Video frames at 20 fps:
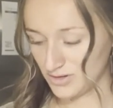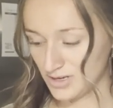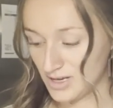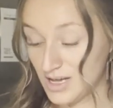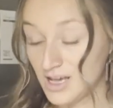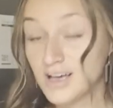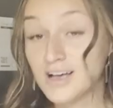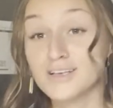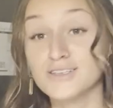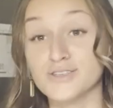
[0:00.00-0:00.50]

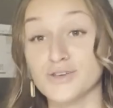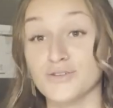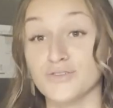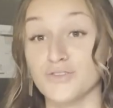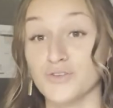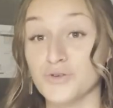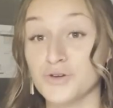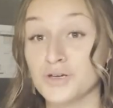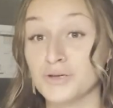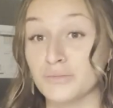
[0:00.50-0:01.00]
So if
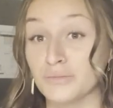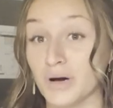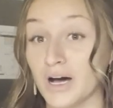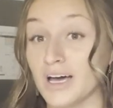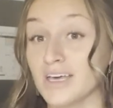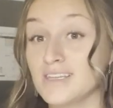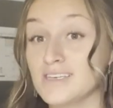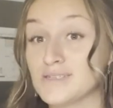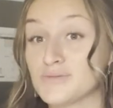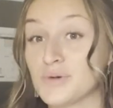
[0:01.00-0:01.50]
you can buy
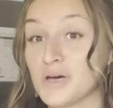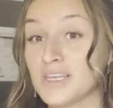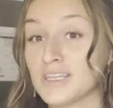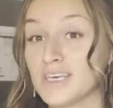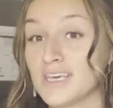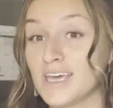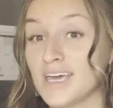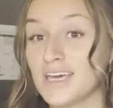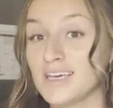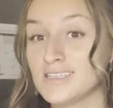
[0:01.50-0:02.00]
these by the
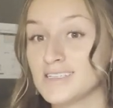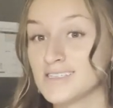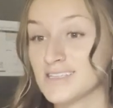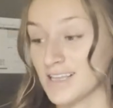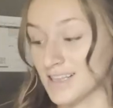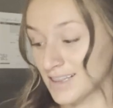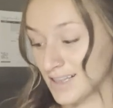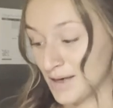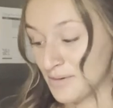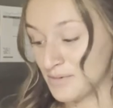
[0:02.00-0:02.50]
case,
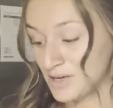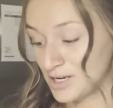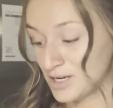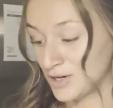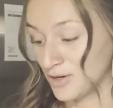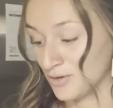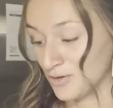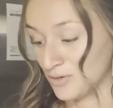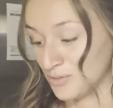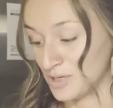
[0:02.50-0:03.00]
let me
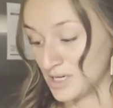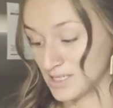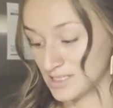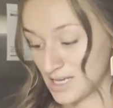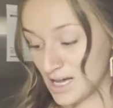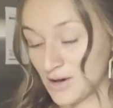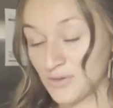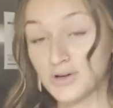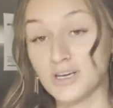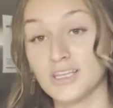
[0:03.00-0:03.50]
know because I
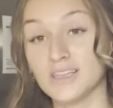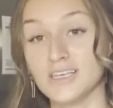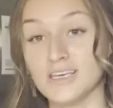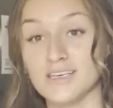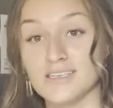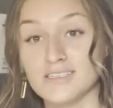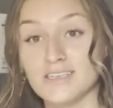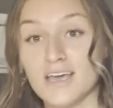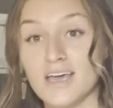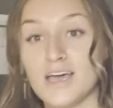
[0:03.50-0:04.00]
would get these.
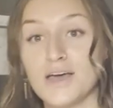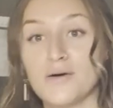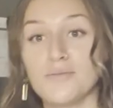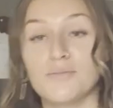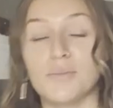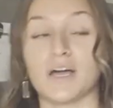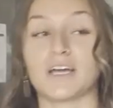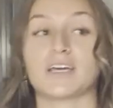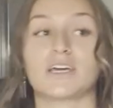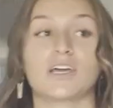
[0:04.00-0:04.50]

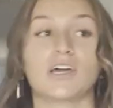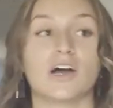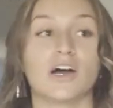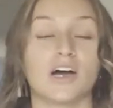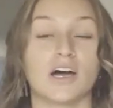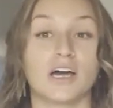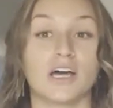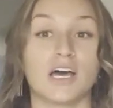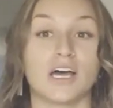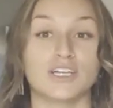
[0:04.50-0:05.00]
Becca got
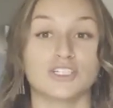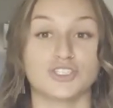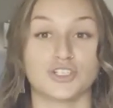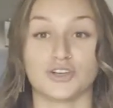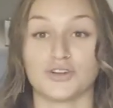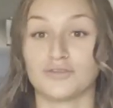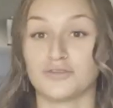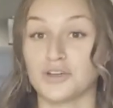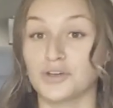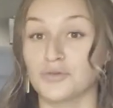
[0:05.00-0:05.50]
a
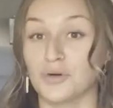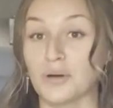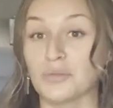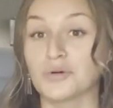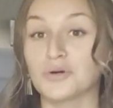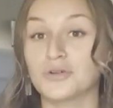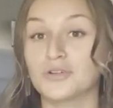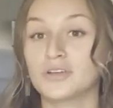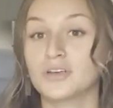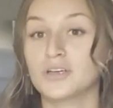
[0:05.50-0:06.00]
sugar-free
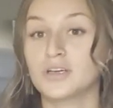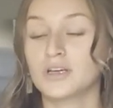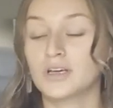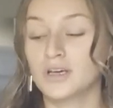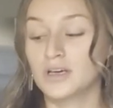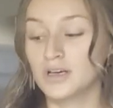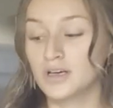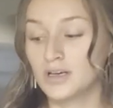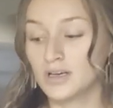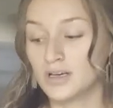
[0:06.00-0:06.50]
Rebel,
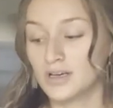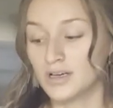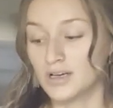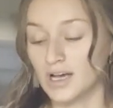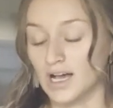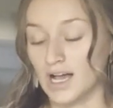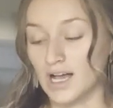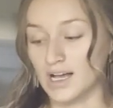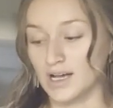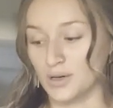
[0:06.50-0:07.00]

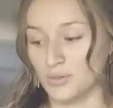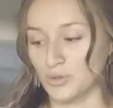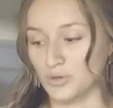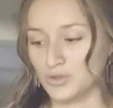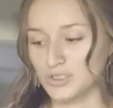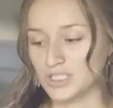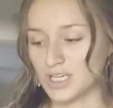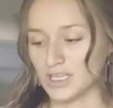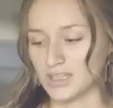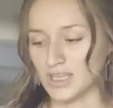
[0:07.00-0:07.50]
um, which
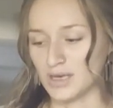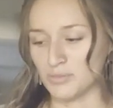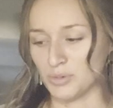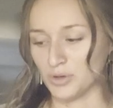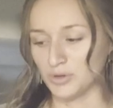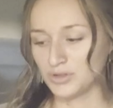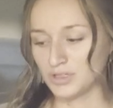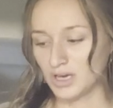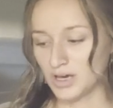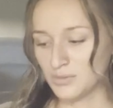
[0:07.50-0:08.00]
like they both
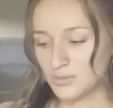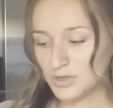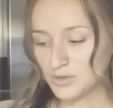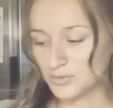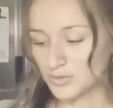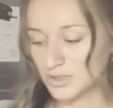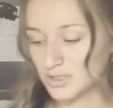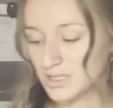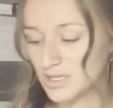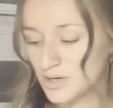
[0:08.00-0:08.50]
come in
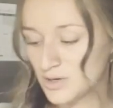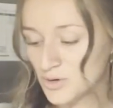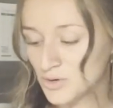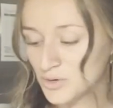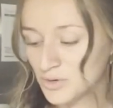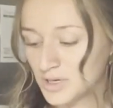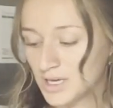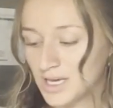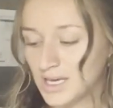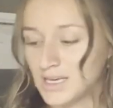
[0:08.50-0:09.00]
really cool
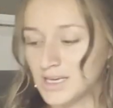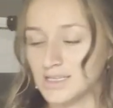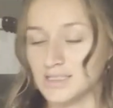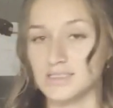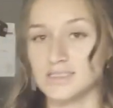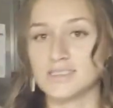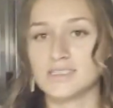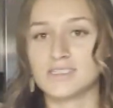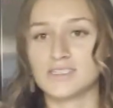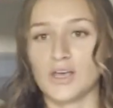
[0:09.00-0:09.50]
cans.
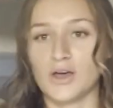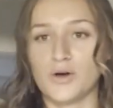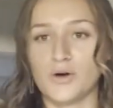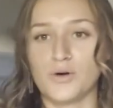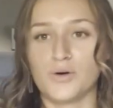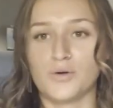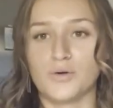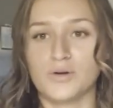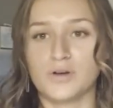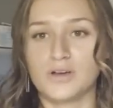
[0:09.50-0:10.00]

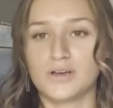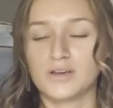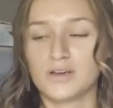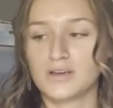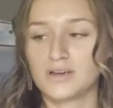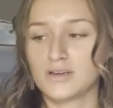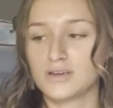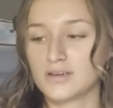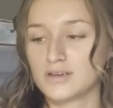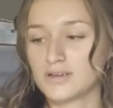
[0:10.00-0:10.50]
So
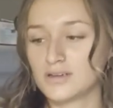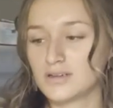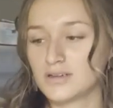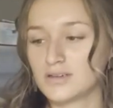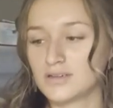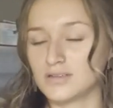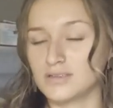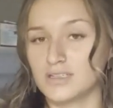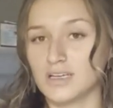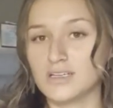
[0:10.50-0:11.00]

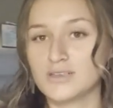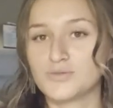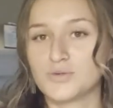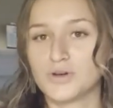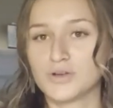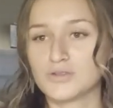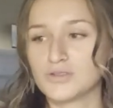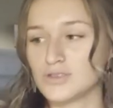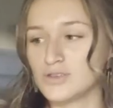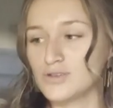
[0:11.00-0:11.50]
Dutch
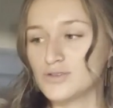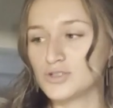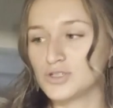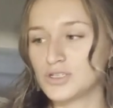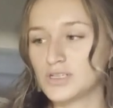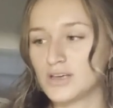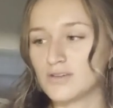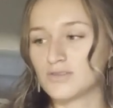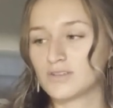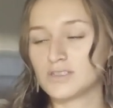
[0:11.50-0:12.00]
Bros, you should
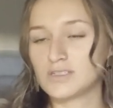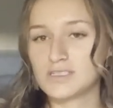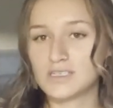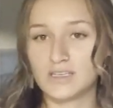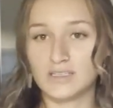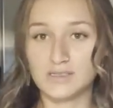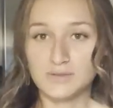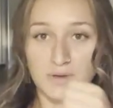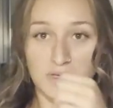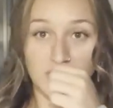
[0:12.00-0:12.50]
definitely sell this
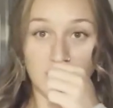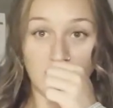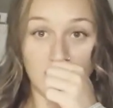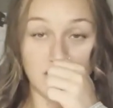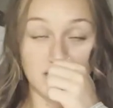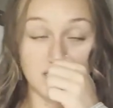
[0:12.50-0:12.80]
by the case if you